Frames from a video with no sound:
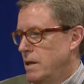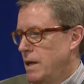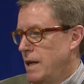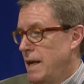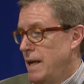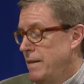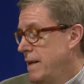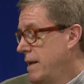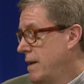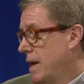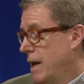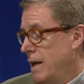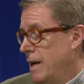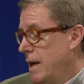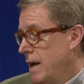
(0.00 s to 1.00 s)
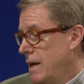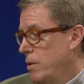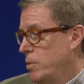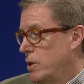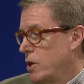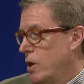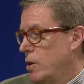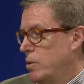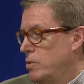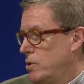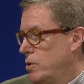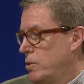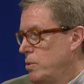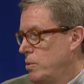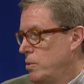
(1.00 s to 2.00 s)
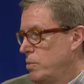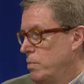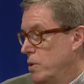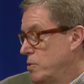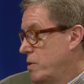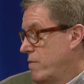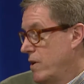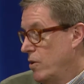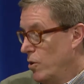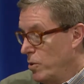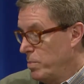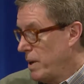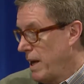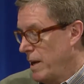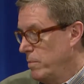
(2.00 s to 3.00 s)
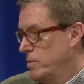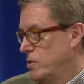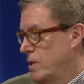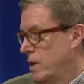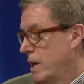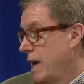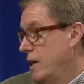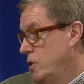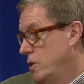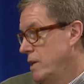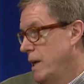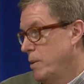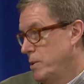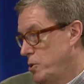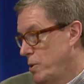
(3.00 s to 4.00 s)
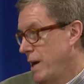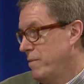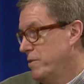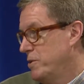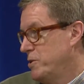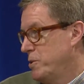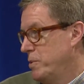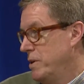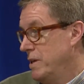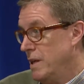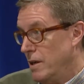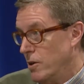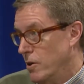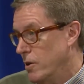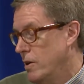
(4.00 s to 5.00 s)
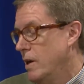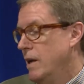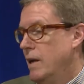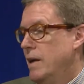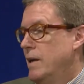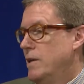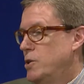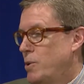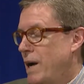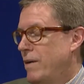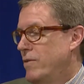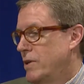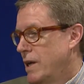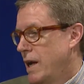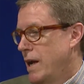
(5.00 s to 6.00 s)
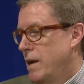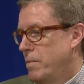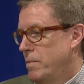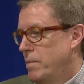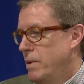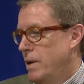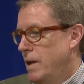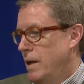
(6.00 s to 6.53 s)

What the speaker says: And then I would go to most of their home games, and occasionally I would travel to a near travel game.